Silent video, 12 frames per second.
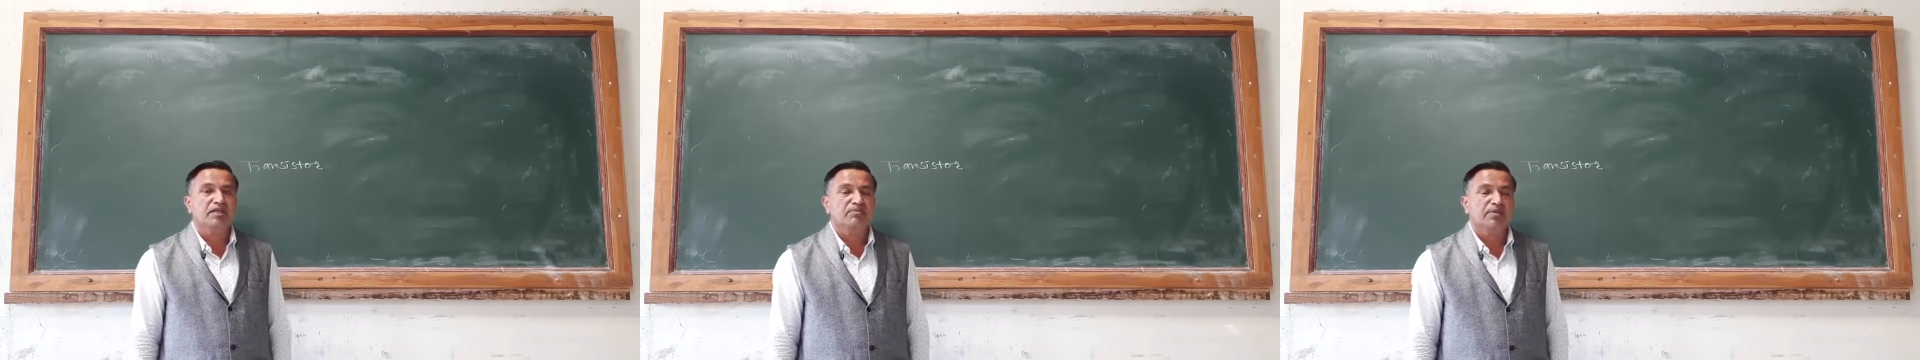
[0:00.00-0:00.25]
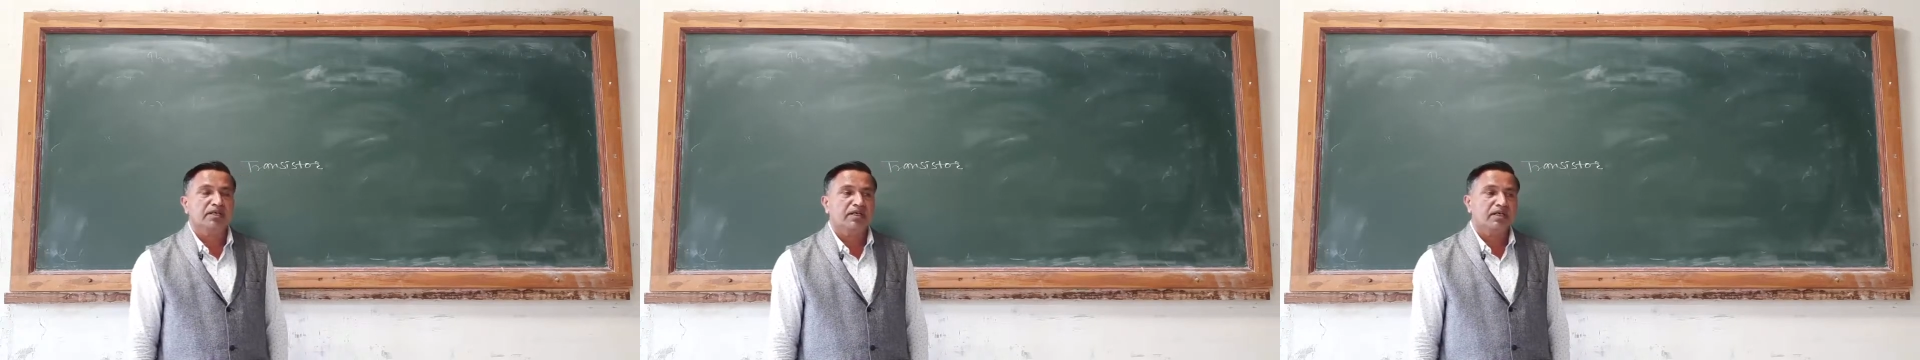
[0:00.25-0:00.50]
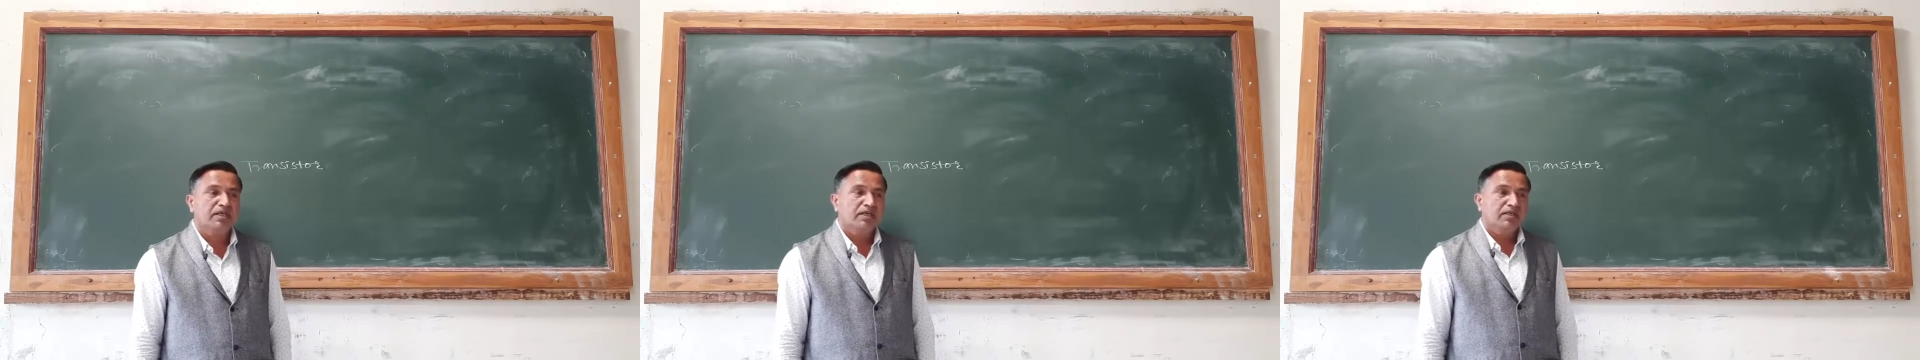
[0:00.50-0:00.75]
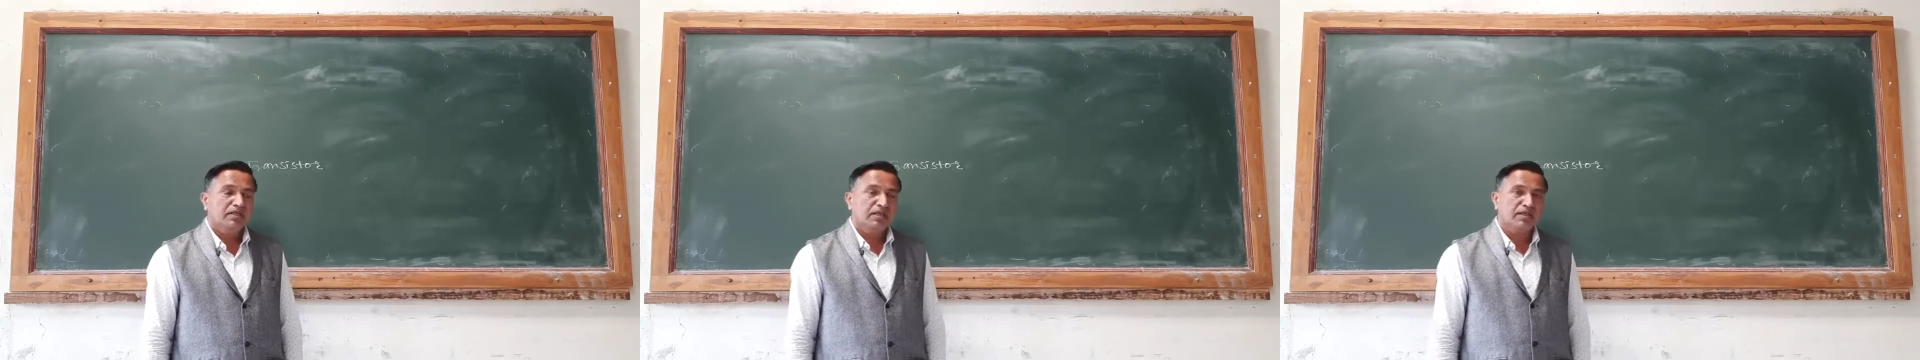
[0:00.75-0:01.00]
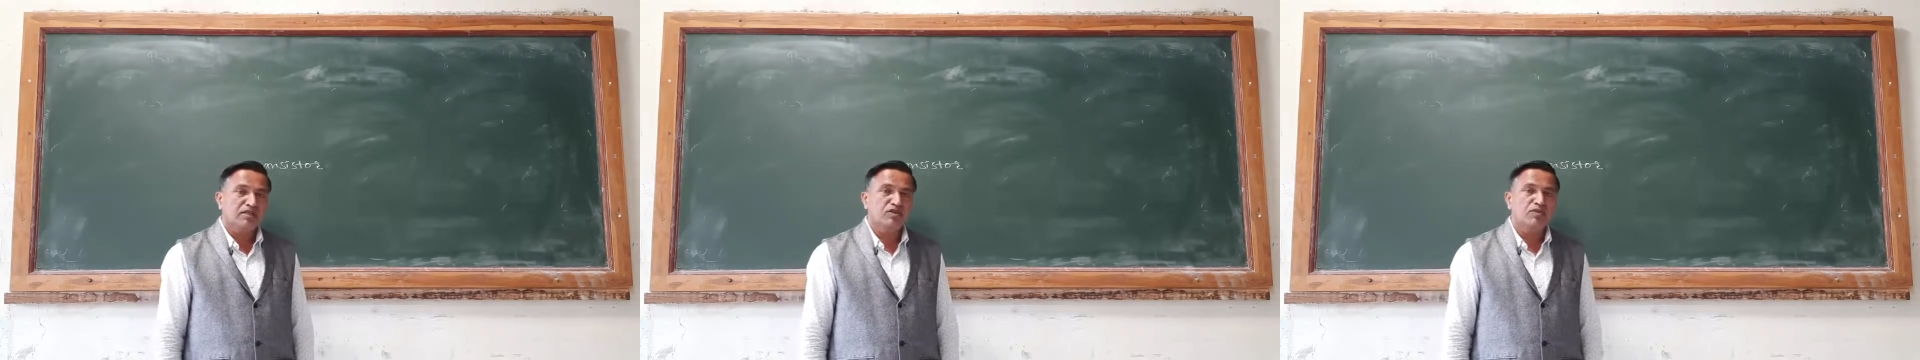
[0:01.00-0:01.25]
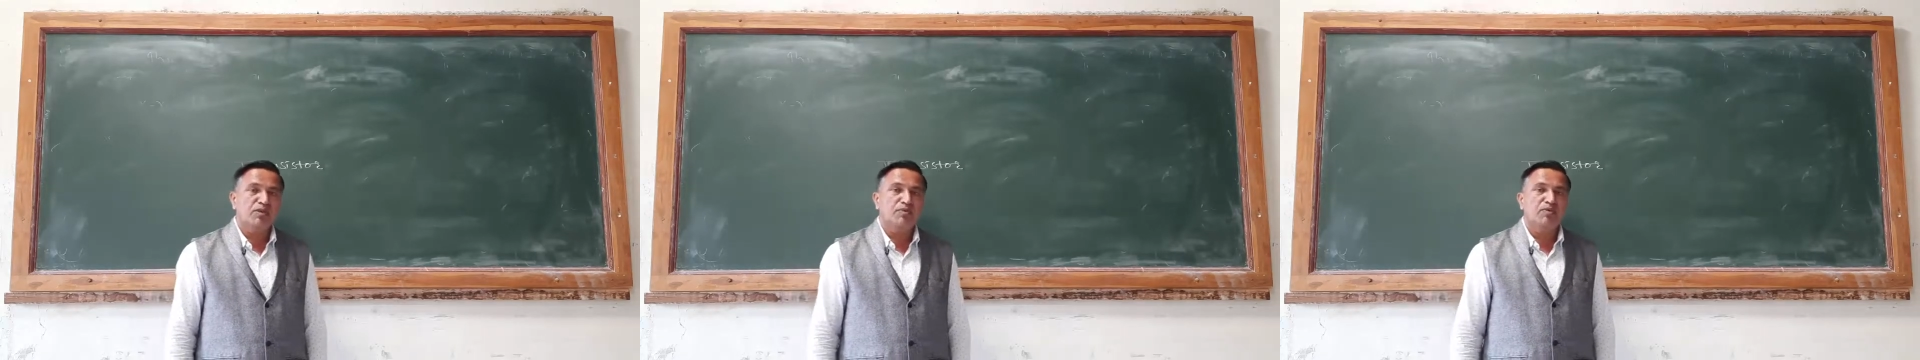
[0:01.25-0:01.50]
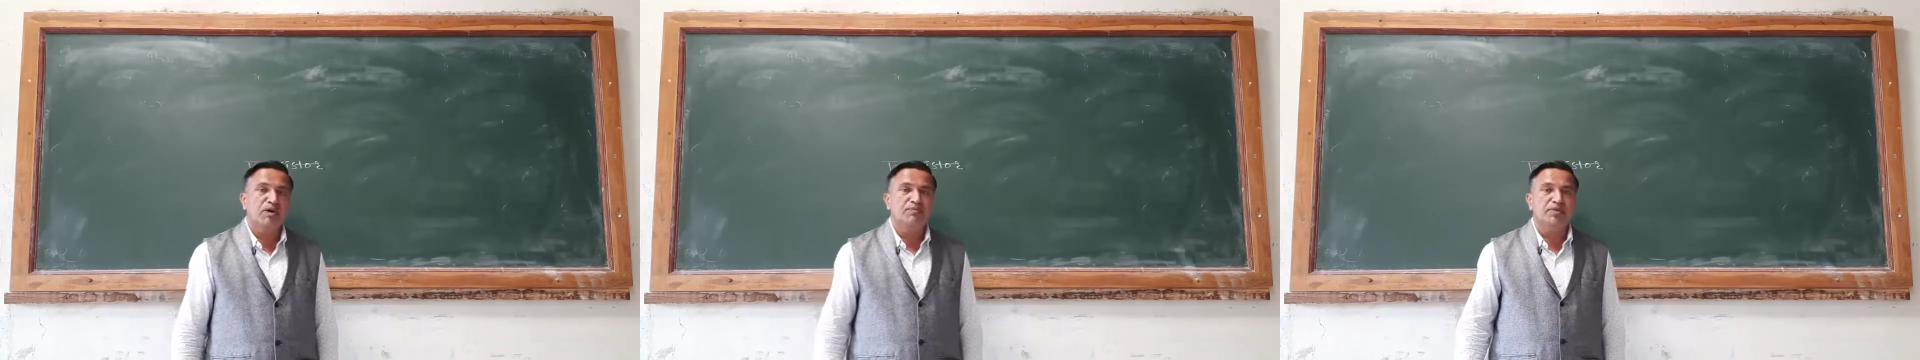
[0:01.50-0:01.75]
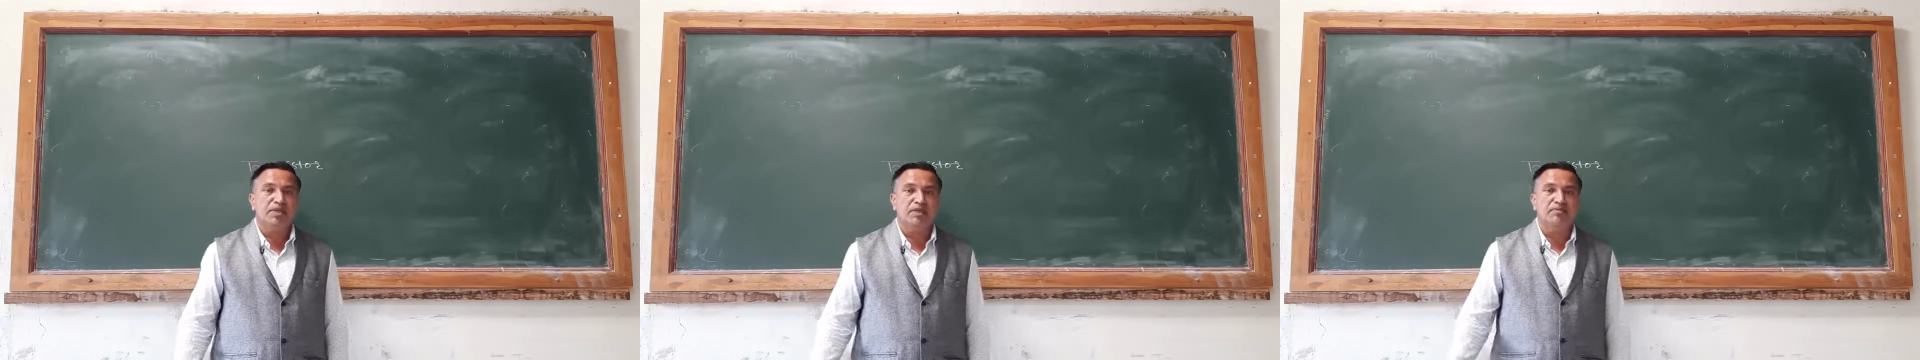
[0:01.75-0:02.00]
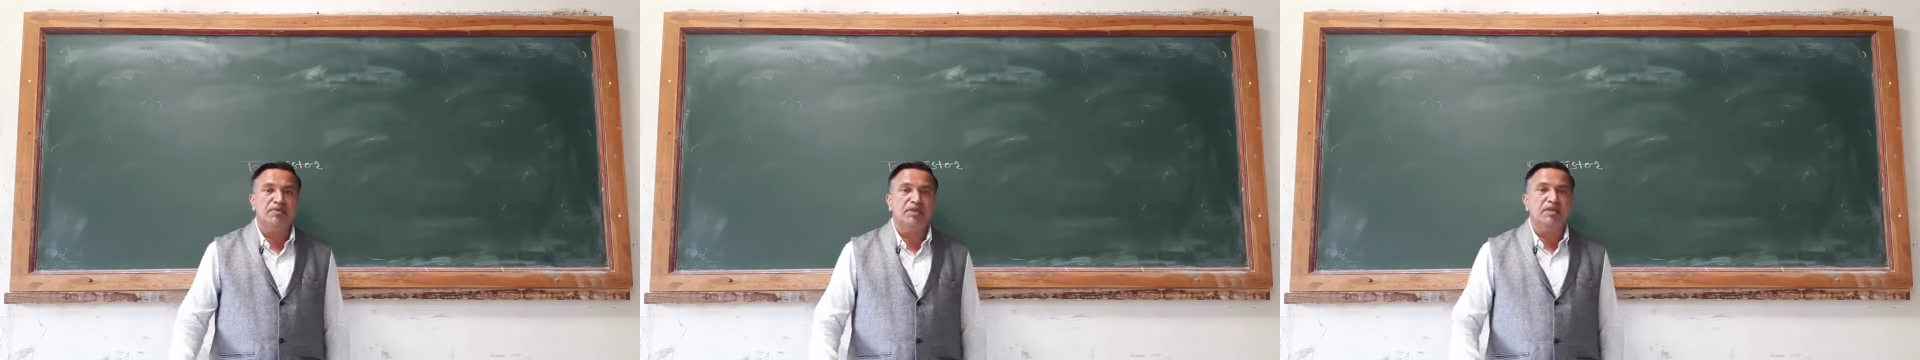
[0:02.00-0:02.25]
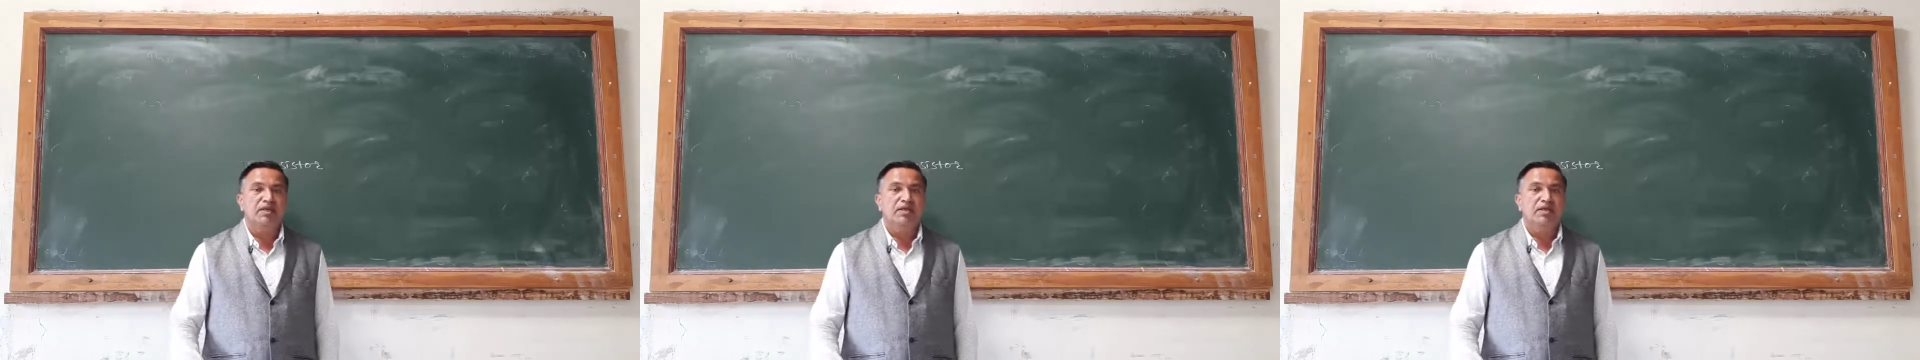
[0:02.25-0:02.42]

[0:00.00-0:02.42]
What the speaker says: material that is to be formed, if the